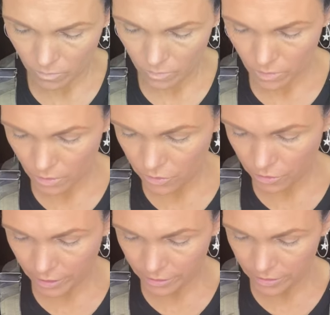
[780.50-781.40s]
So
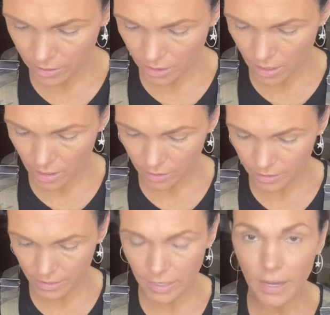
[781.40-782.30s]
here's the
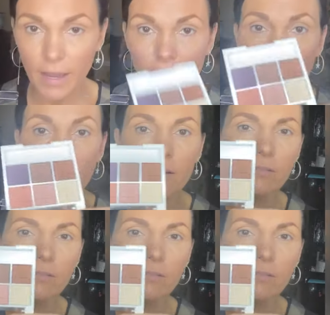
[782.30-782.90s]
colors I have.